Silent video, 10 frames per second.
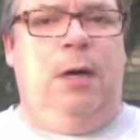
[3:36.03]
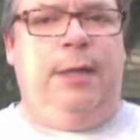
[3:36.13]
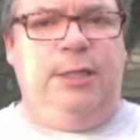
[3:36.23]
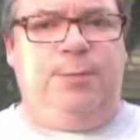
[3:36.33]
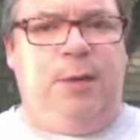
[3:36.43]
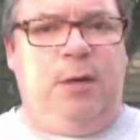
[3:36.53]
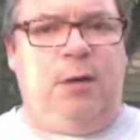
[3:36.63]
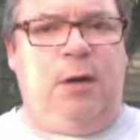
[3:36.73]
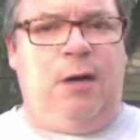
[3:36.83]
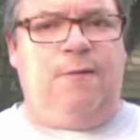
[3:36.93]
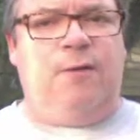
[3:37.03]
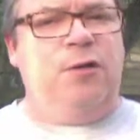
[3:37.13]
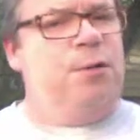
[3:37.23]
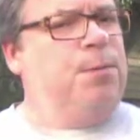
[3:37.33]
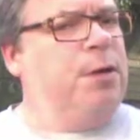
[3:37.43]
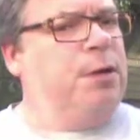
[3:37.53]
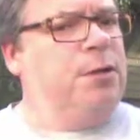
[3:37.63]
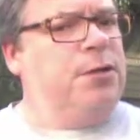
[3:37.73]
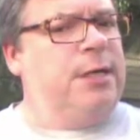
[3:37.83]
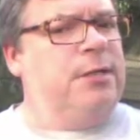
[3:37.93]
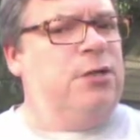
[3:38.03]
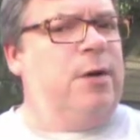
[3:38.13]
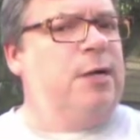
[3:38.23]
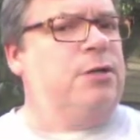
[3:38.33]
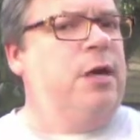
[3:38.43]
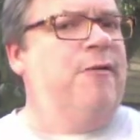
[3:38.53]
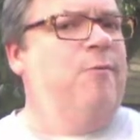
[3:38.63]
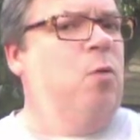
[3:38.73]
each paragraph, then there's a pretty good chance that you actually have